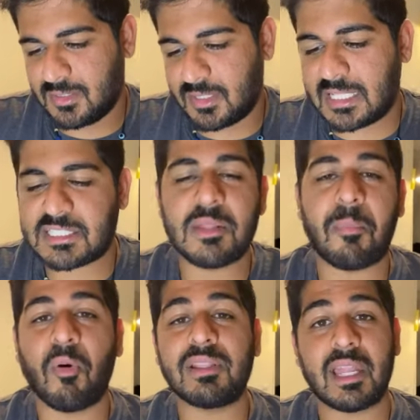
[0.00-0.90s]
That's the
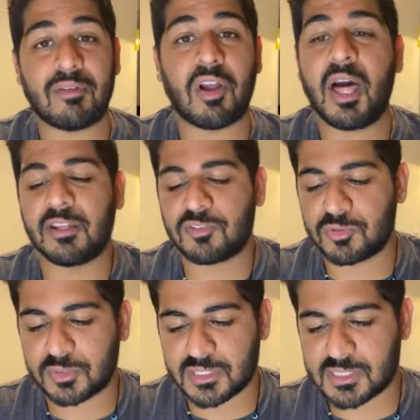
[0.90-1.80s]
point that I've gotten to
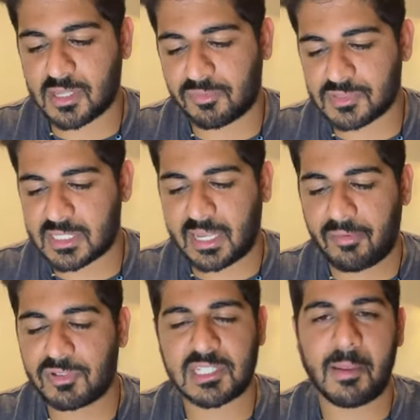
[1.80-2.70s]
with this stuff, is like
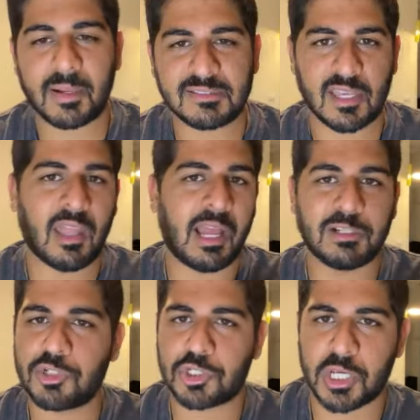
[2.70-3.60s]
every time I
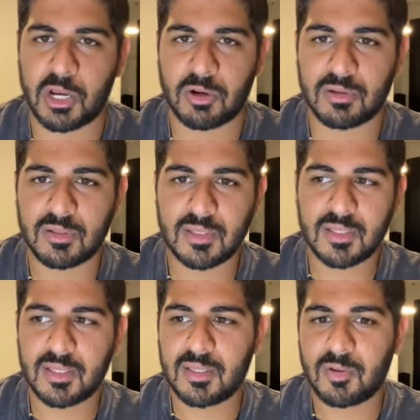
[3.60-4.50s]
just share
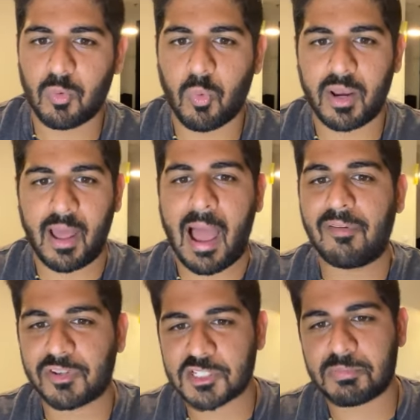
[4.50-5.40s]
what
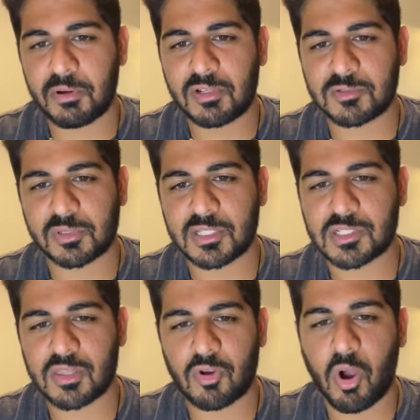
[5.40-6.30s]
I've experienced with
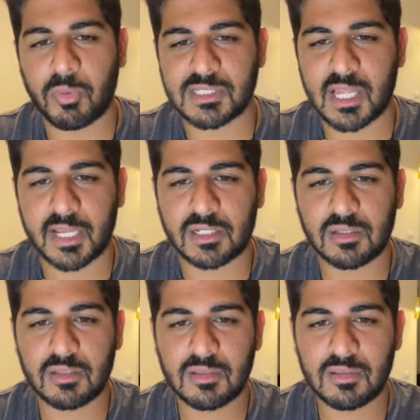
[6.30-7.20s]
this, they're always like,
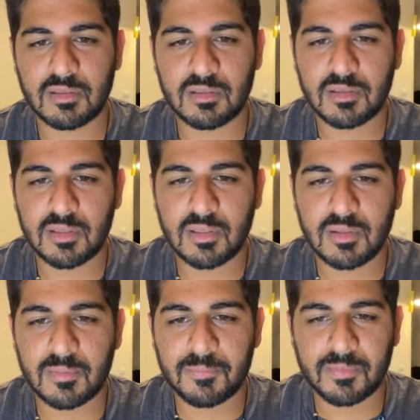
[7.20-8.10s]

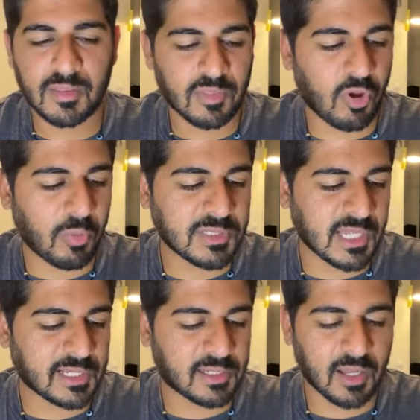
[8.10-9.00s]
well,
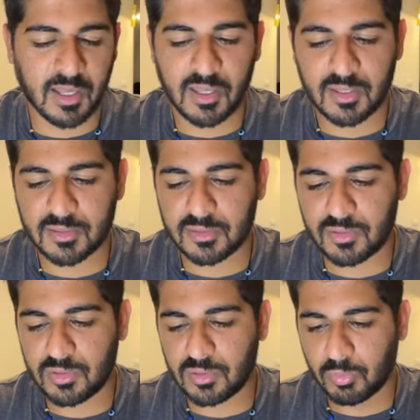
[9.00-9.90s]

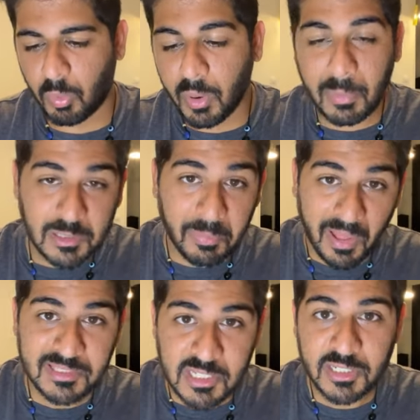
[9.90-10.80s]
what about the
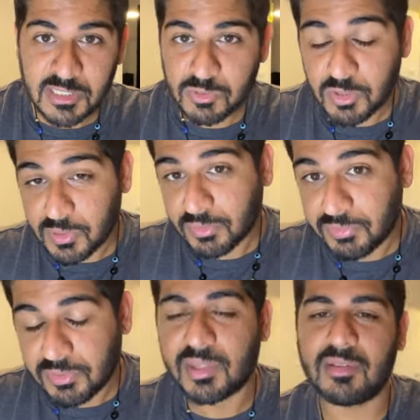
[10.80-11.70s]

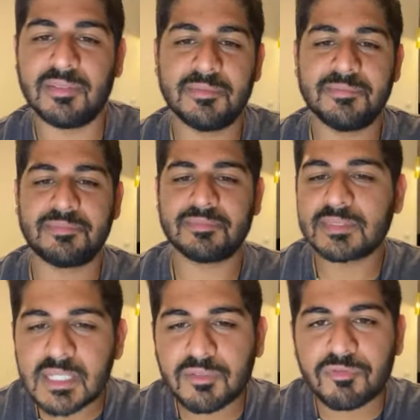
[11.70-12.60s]
Palestinians?
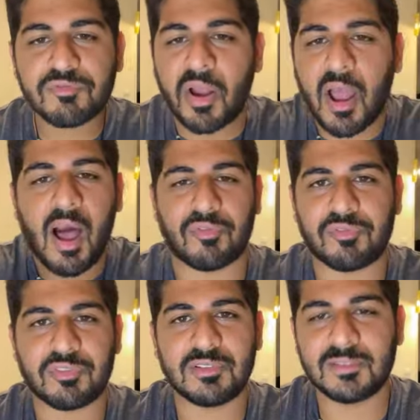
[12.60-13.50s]
Like, fuck off.